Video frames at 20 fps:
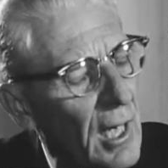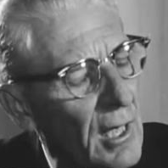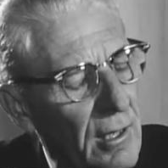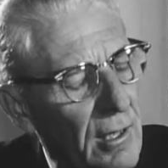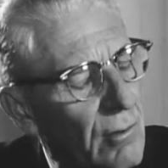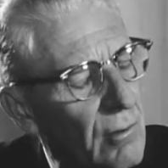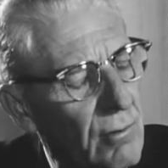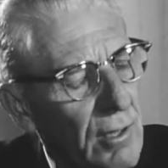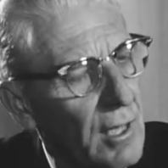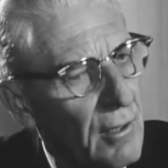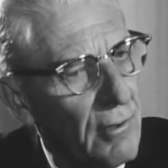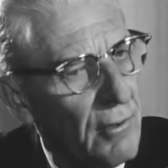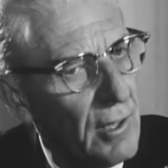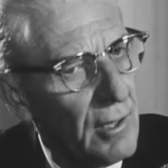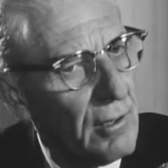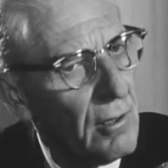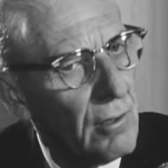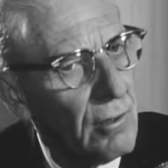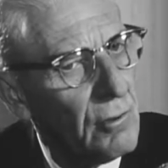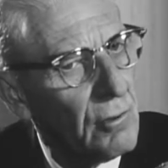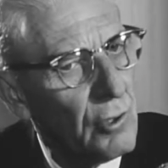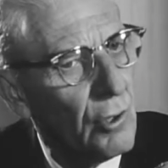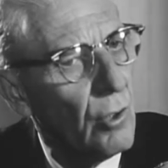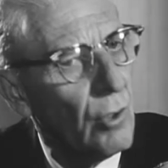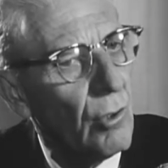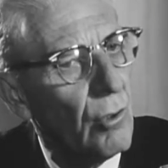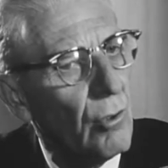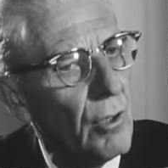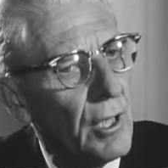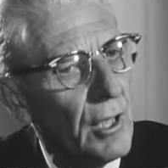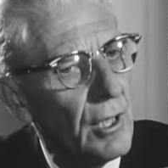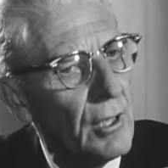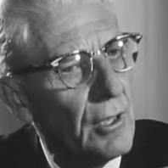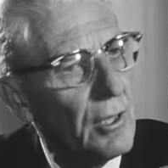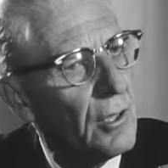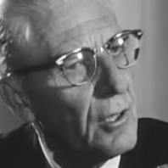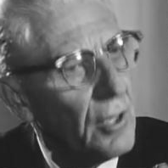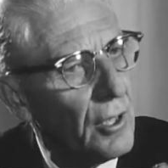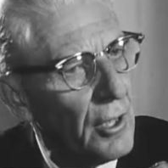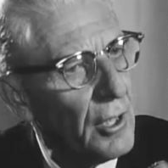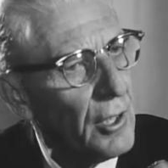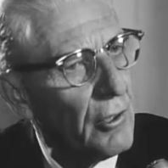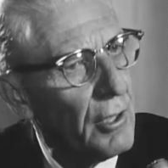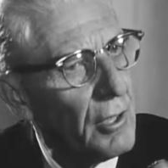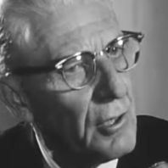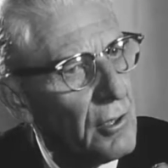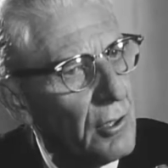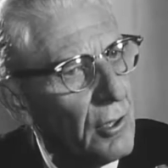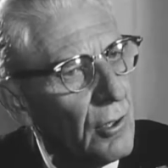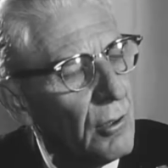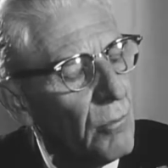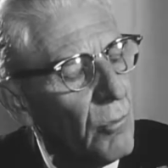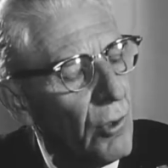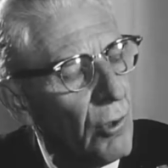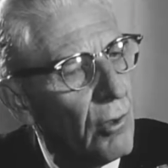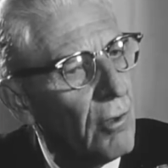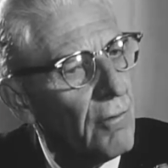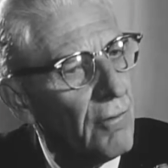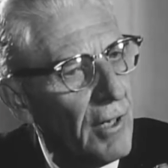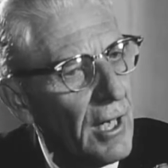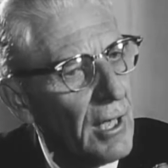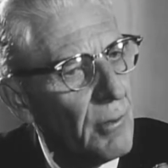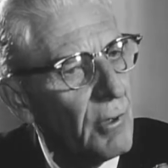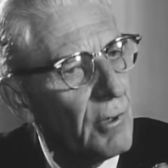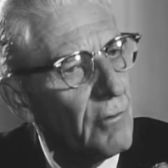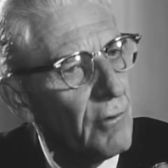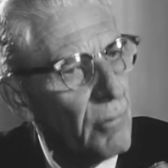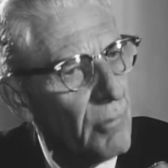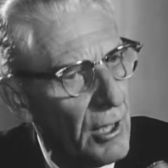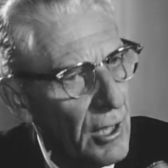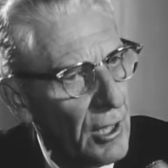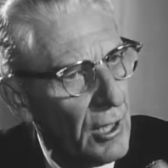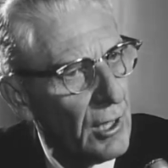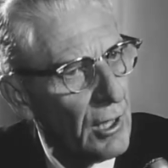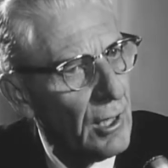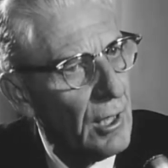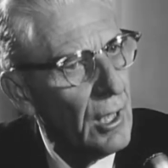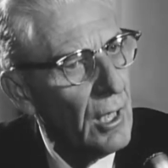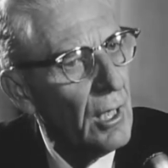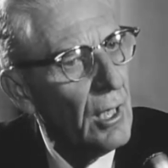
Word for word: I do not think, show a deterioration in the moral fiber of America,